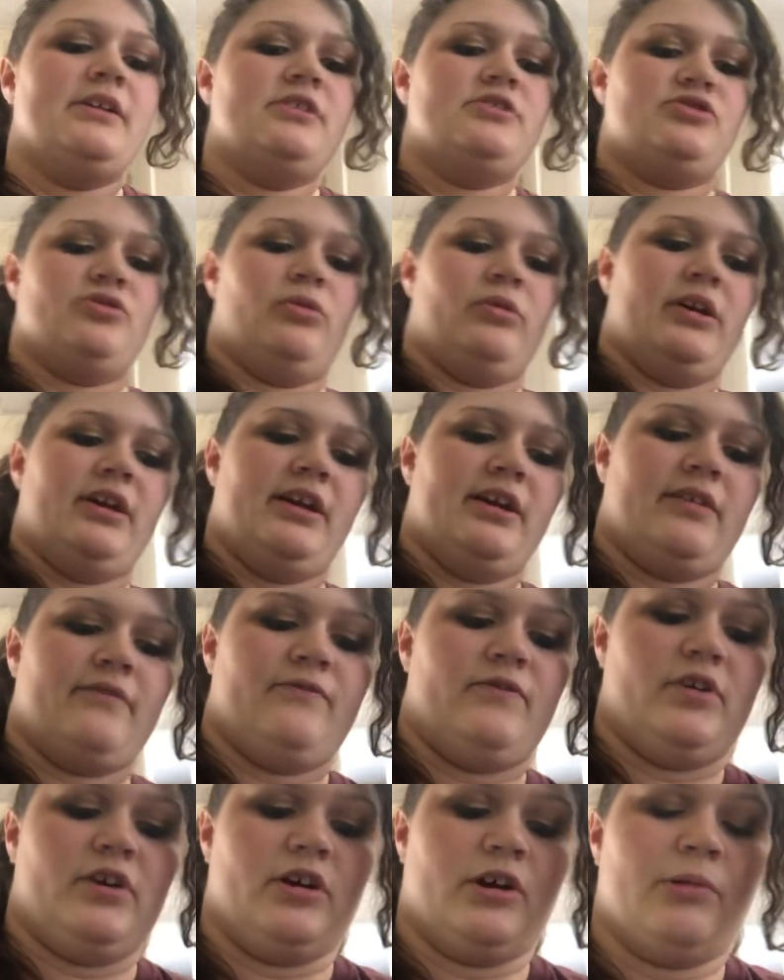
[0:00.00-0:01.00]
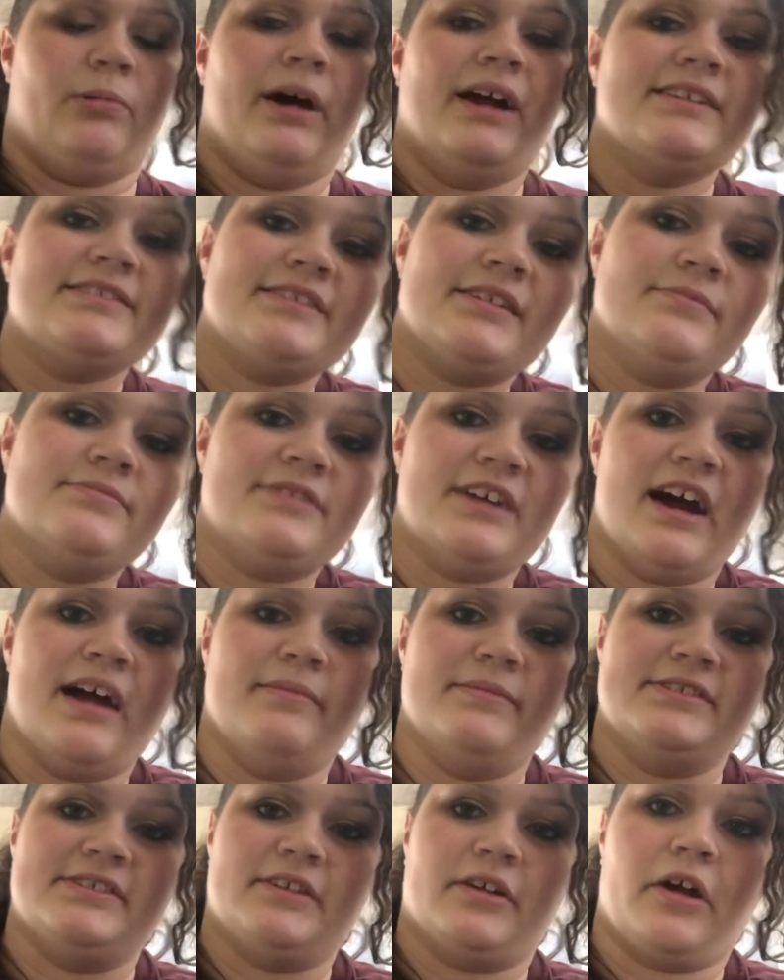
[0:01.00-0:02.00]
enjoying for quite some
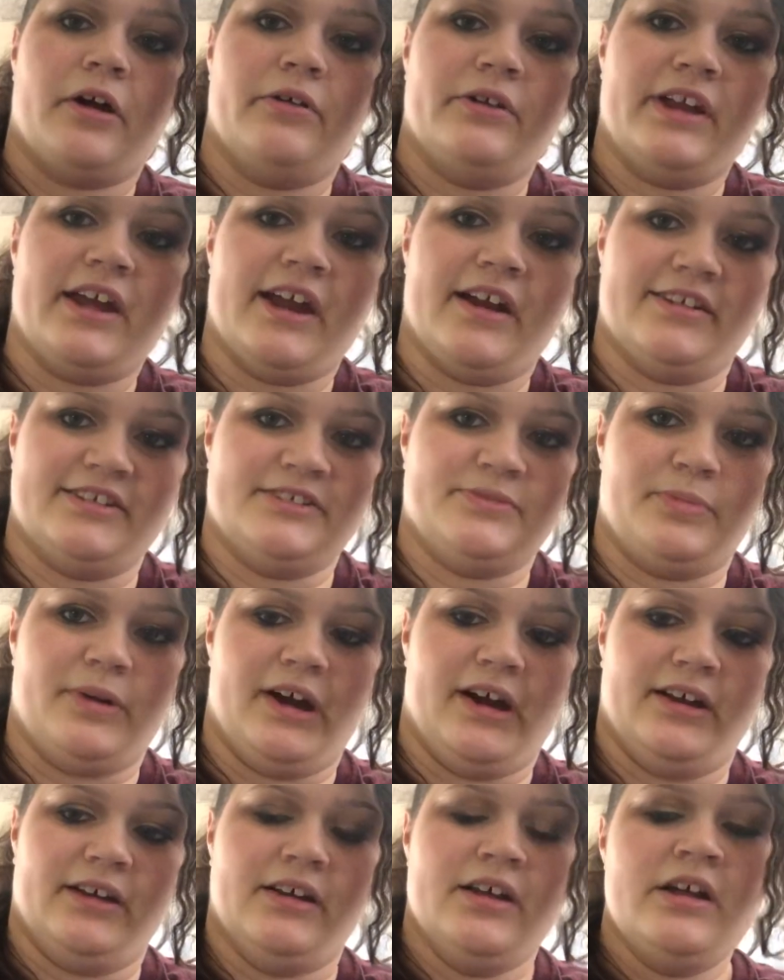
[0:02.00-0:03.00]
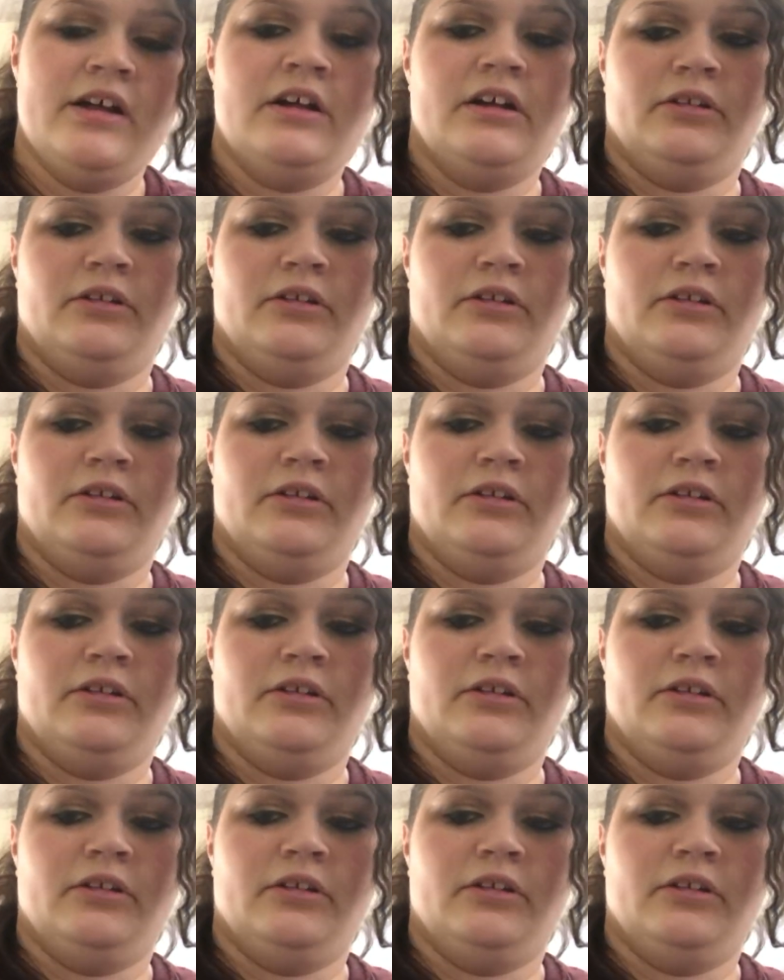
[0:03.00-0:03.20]
time is the Coty Airspun